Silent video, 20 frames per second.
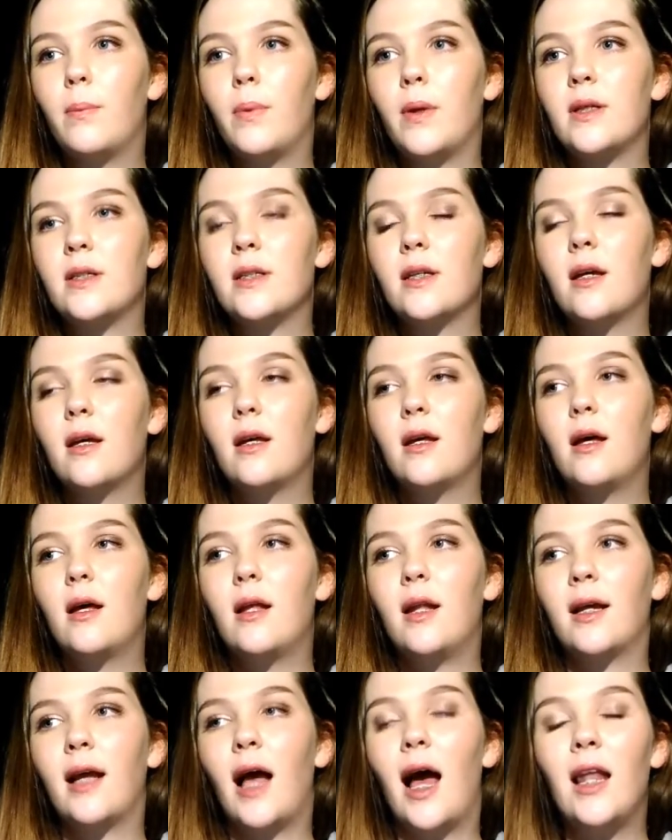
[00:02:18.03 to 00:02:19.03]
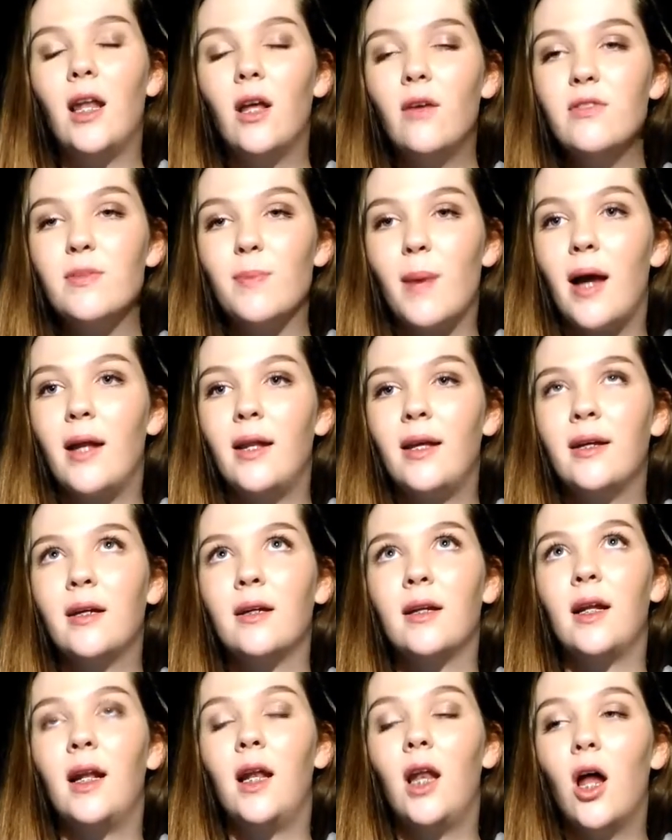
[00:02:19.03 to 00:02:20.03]
But I love
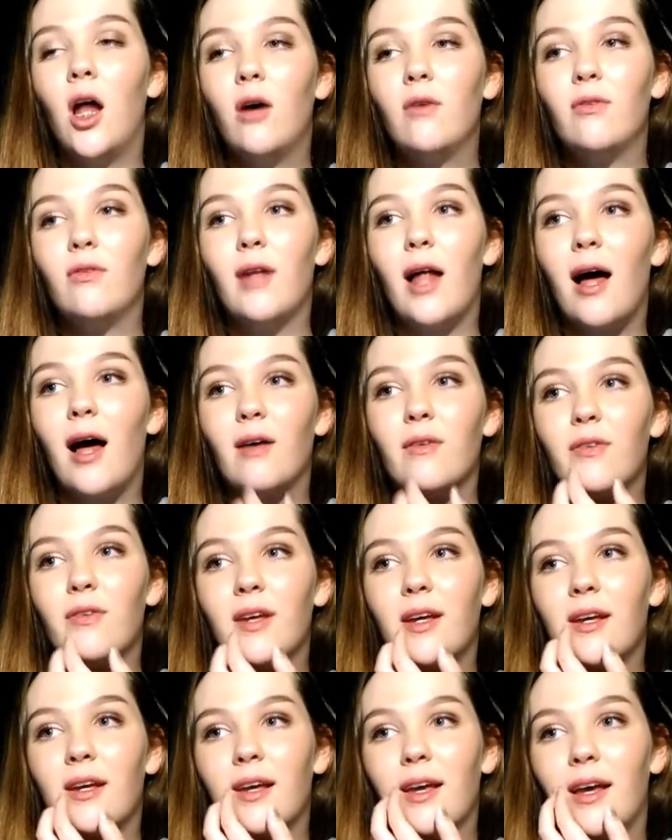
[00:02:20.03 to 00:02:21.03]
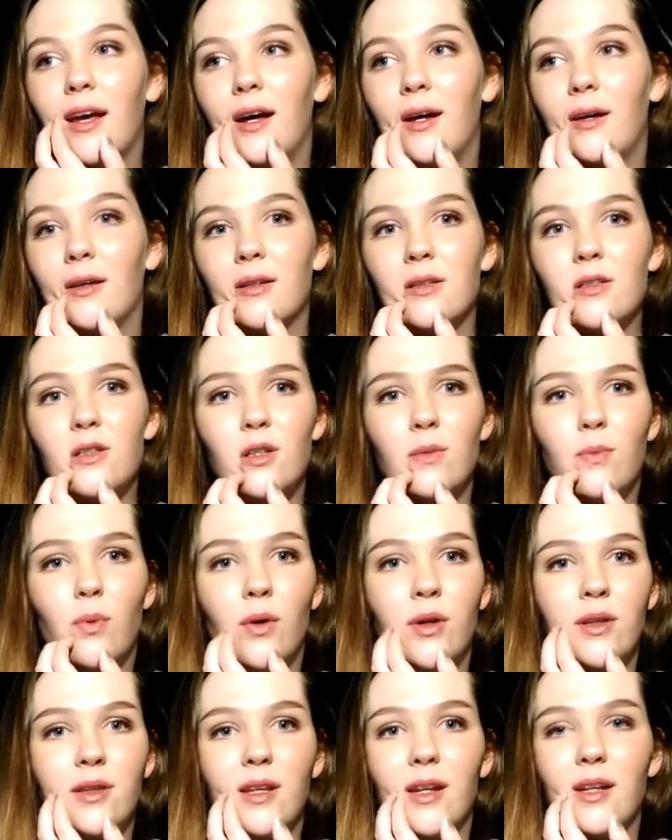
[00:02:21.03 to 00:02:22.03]
smiling and I love laughing to the
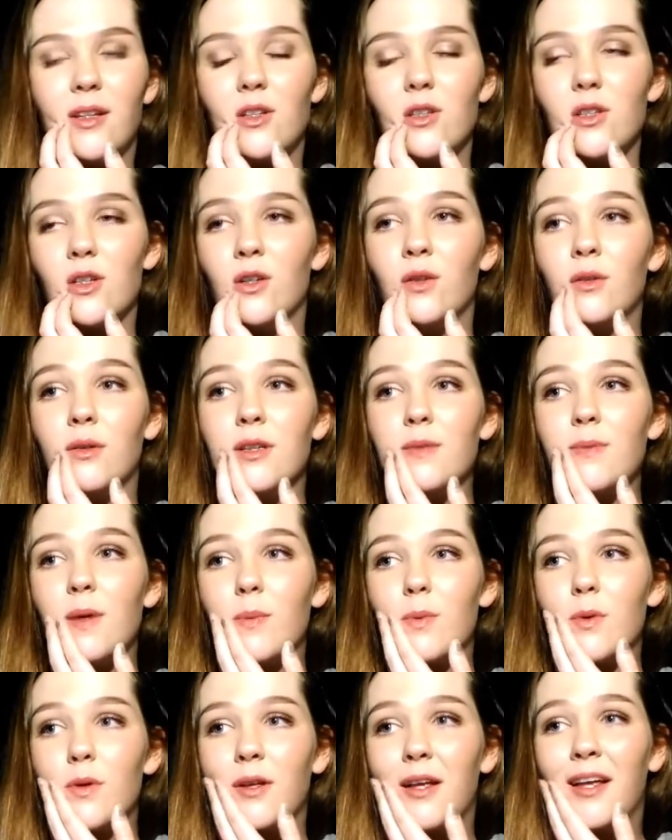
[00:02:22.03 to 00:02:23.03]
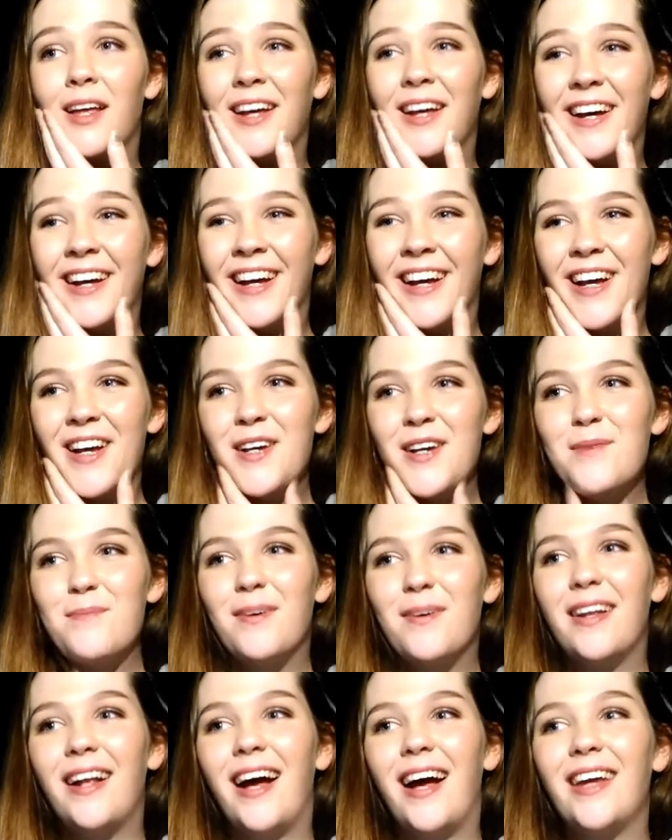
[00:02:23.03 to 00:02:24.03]
point that it just annoys people.
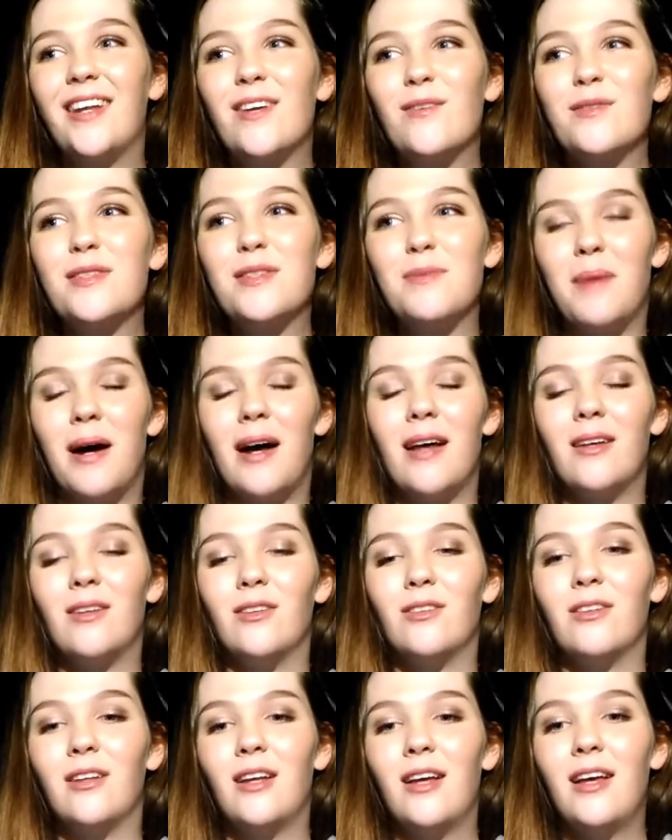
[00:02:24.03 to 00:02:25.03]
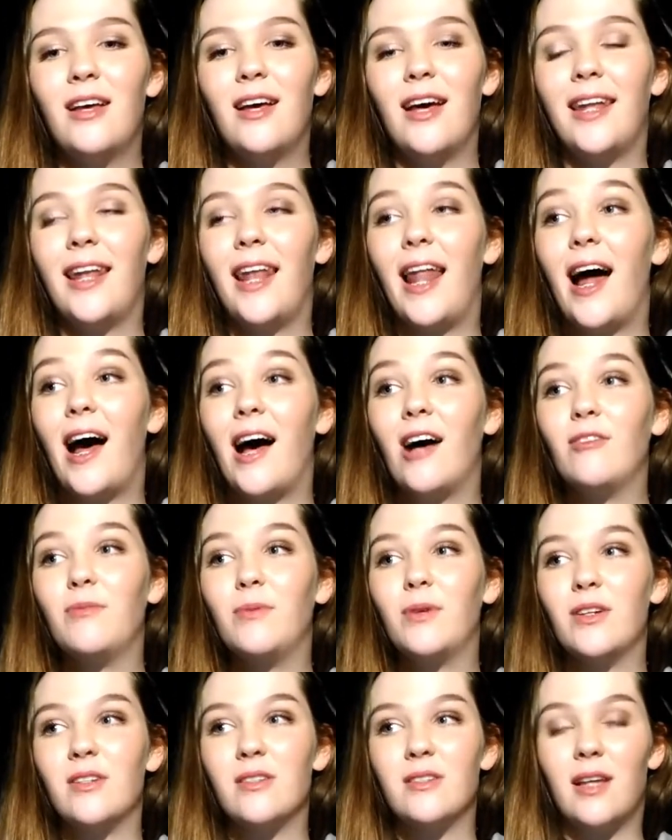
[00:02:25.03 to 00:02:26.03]
But I don't smile and
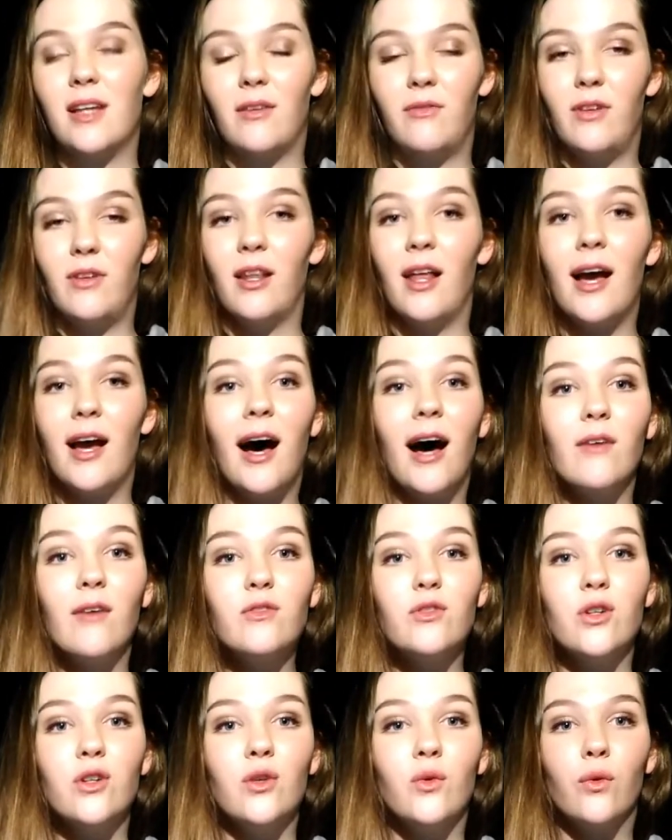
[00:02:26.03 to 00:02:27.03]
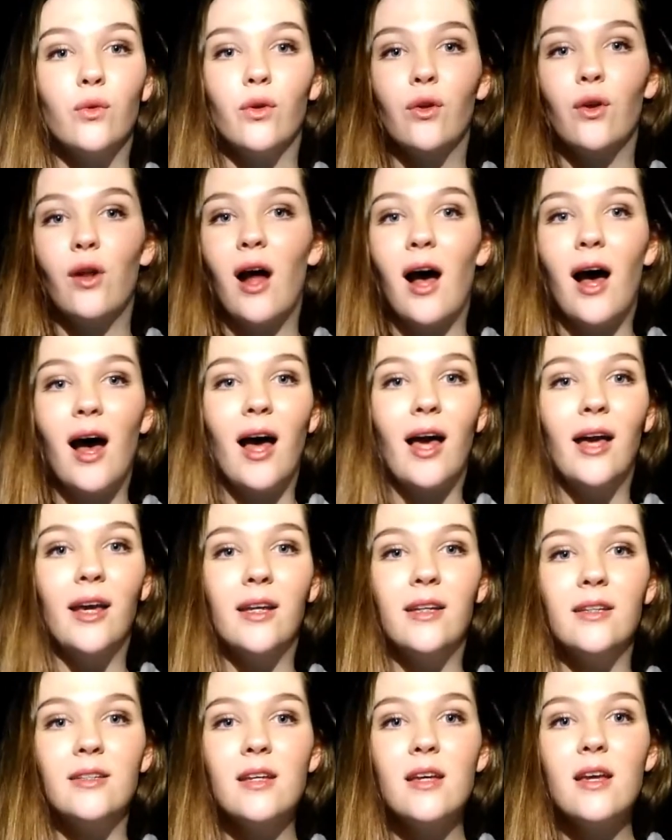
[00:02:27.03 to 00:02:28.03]
laugh because I feel I have to in order to
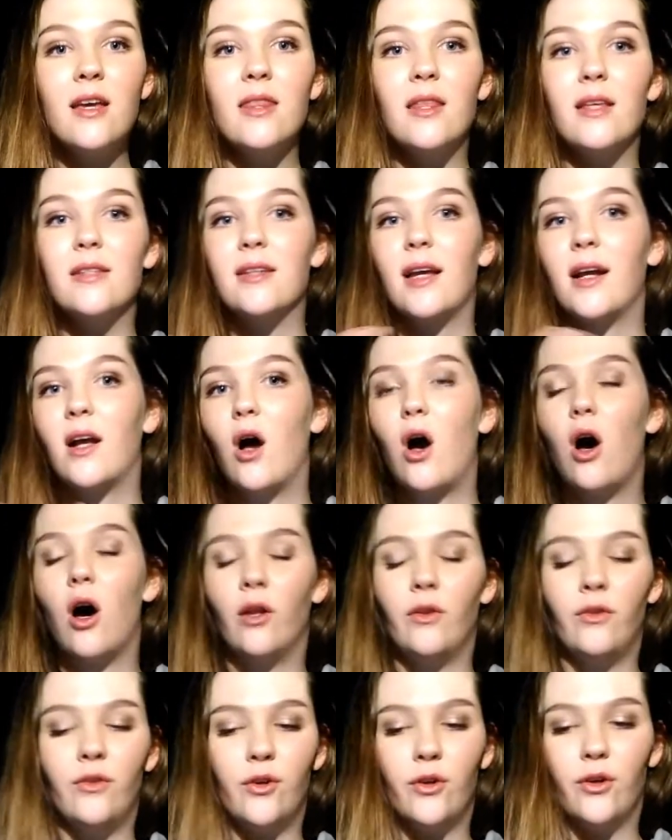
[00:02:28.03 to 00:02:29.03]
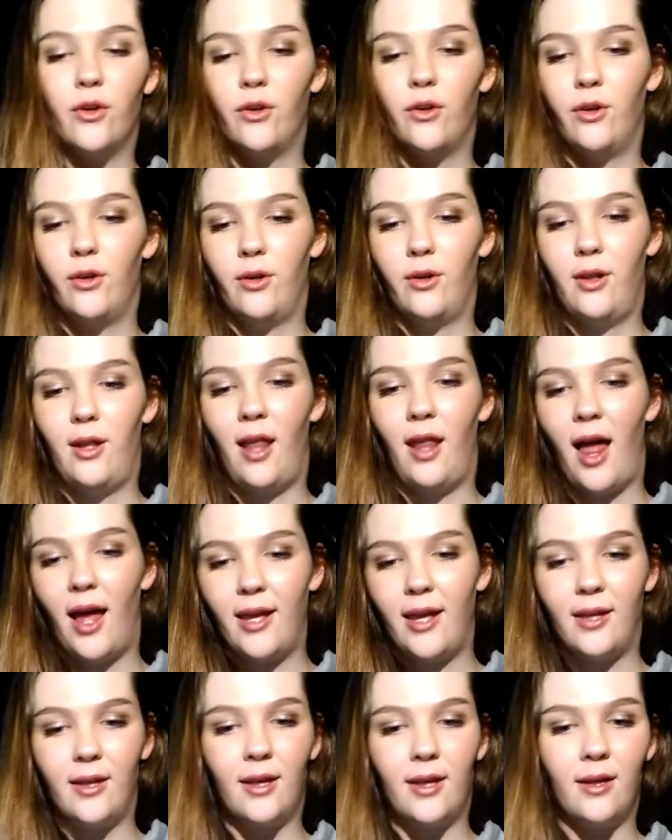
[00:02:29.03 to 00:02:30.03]
hide this
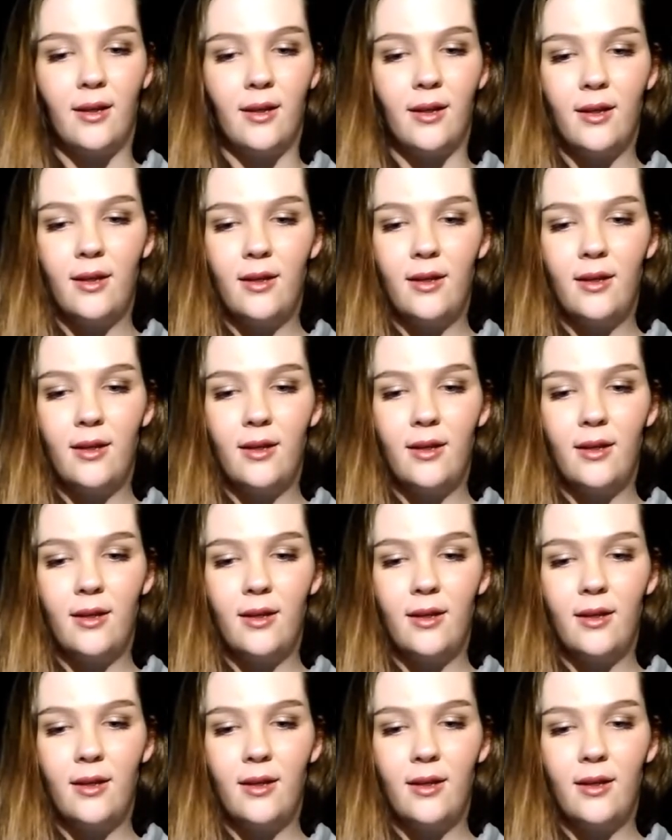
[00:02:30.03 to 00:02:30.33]
underlying